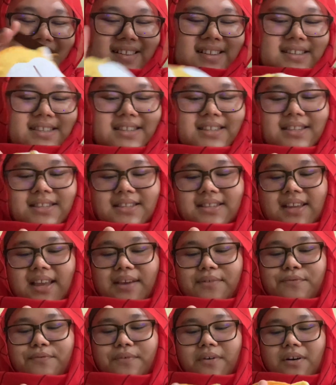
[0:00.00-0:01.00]
this is a
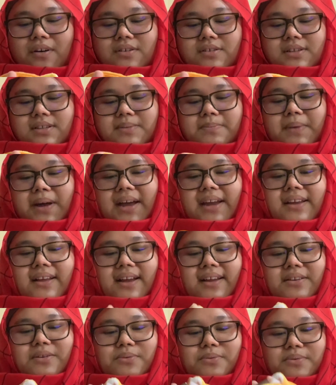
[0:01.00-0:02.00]
fox, but
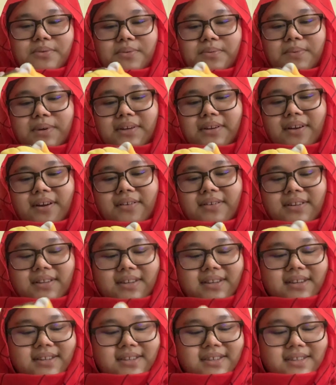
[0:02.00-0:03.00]
I don't know what
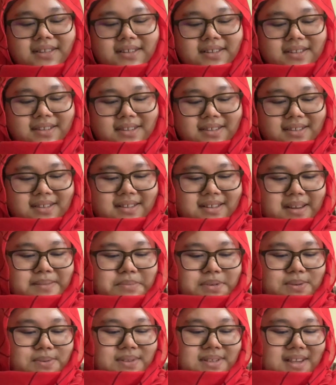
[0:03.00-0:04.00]
character is this. I'm
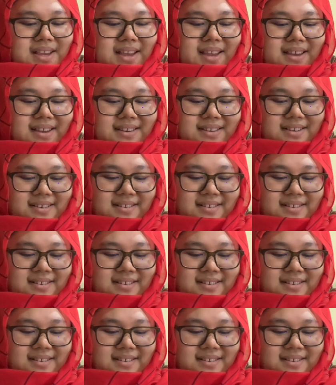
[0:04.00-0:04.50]
so sad.